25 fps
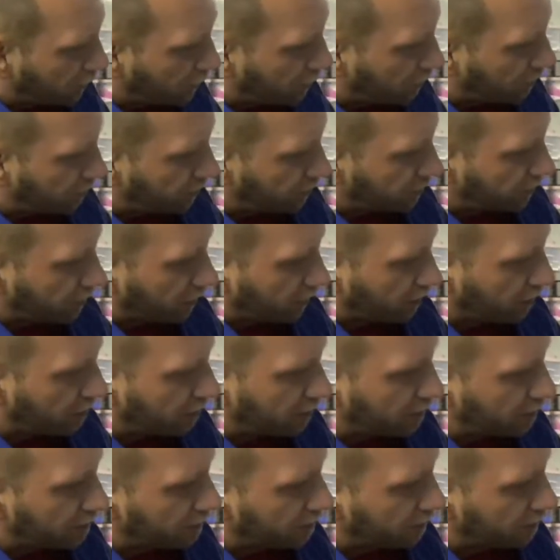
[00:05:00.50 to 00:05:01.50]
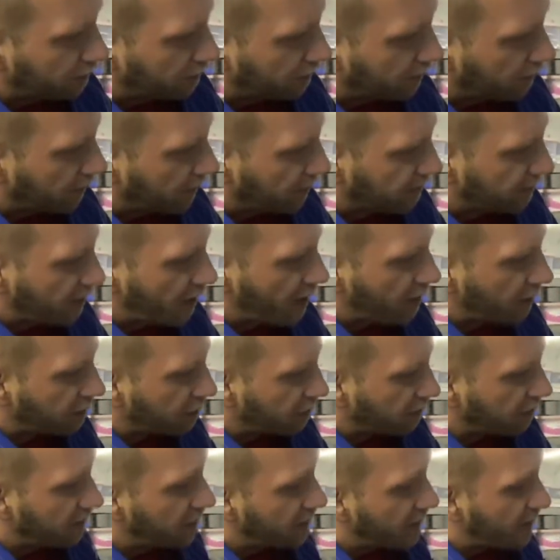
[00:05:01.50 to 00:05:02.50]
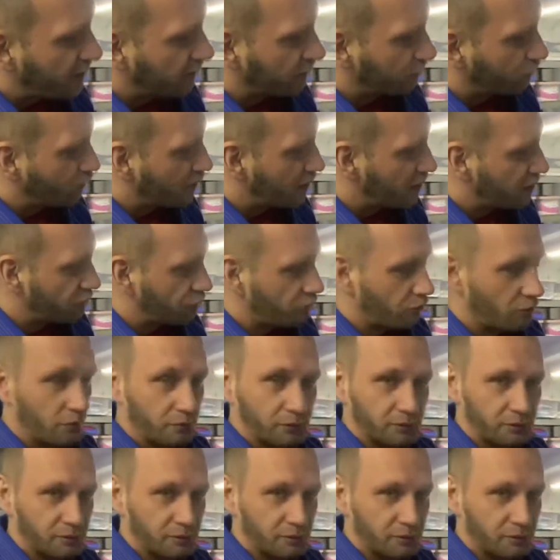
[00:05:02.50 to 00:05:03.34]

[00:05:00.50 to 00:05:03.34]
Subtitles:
joint is actually not one joint.